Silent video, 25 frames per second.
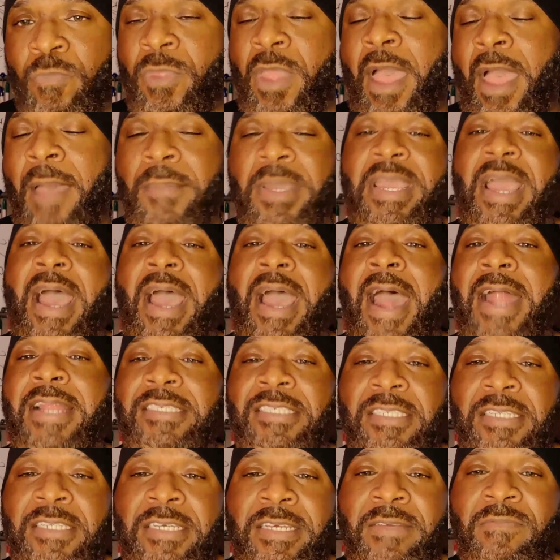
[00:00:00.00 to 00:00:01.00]
I mean,
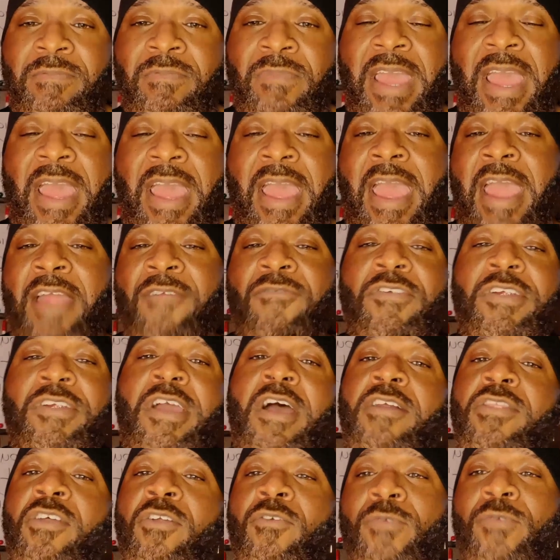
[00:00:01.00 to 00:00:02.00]
honestly, every
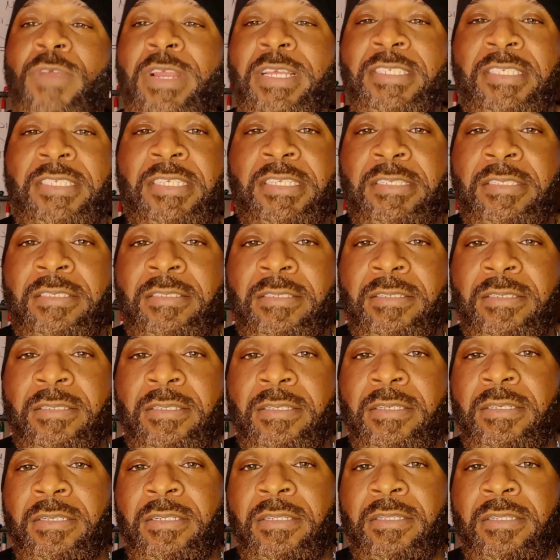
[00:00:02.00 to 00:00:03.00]
other reason
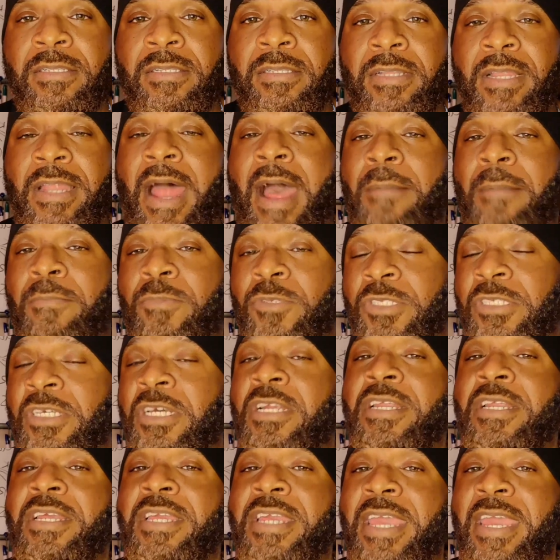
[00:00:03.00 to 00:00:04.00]
that I was
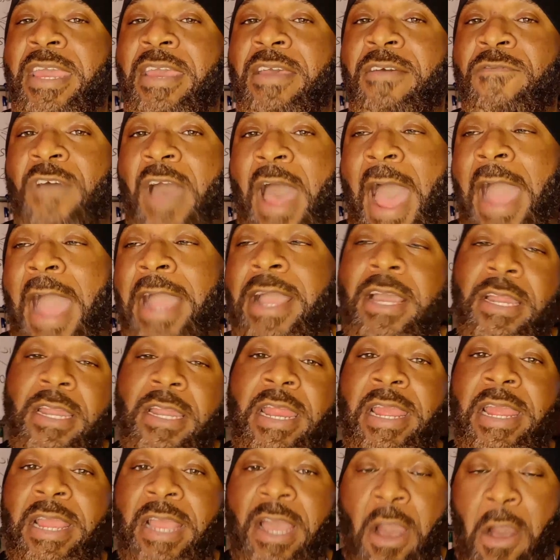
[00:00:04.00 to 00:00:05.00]
going to give, I could
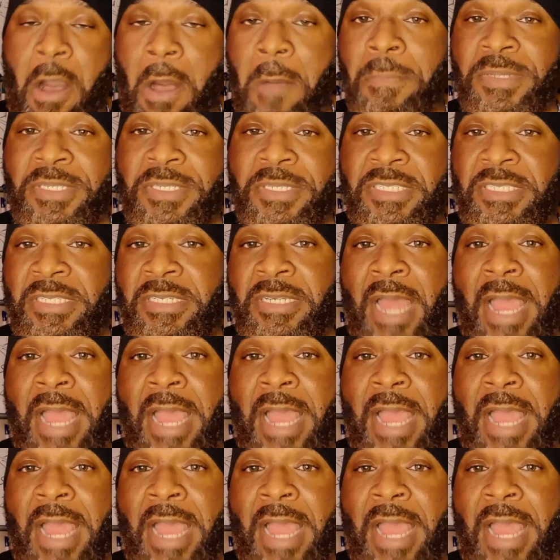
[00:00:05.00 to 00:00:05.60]
encompass it.